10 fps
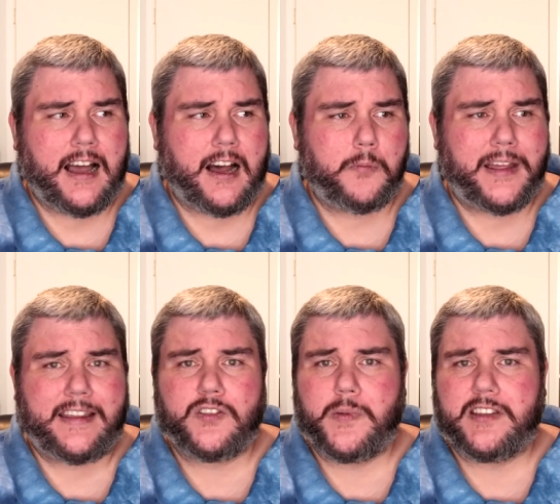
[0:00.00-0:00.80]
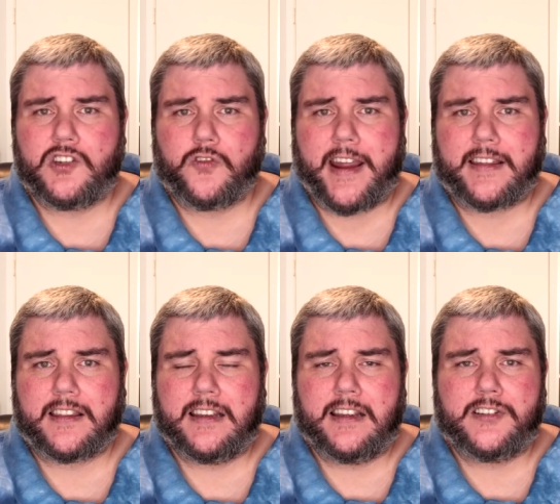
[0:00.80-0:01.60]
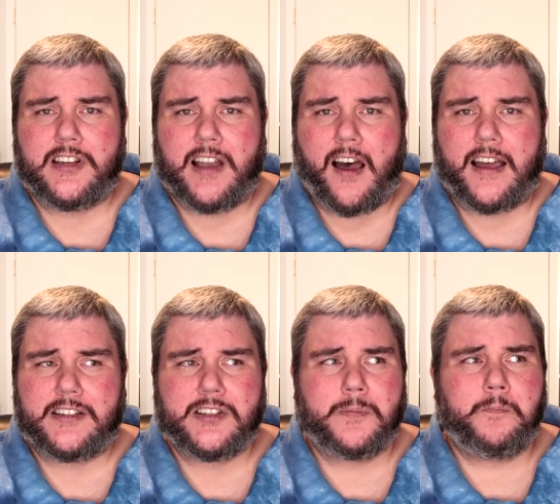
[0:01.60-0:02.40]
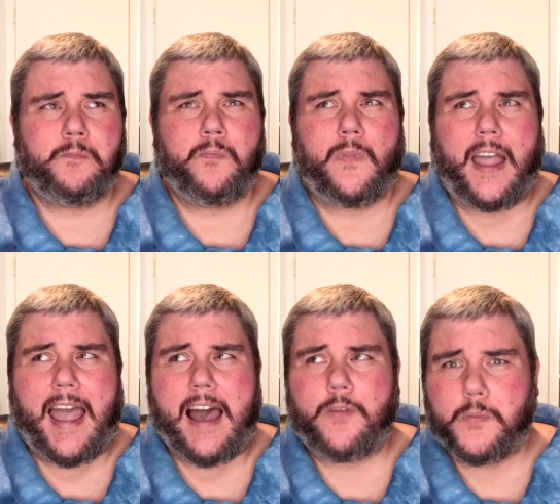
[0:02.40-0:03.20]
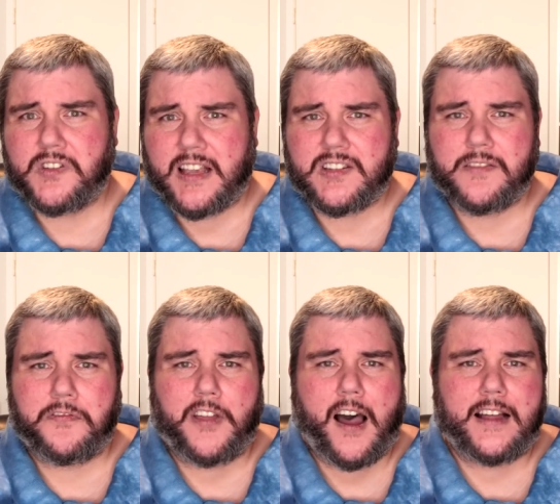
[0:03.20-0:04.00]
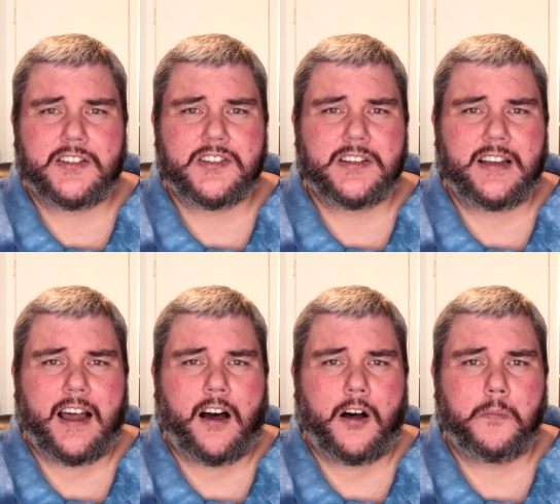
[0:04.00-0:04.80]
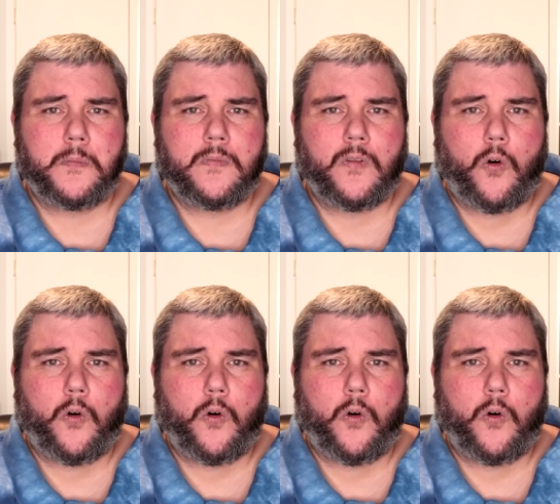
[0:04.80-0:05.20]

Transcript: Um, that gives me the strength to not have obsessive thoughts um,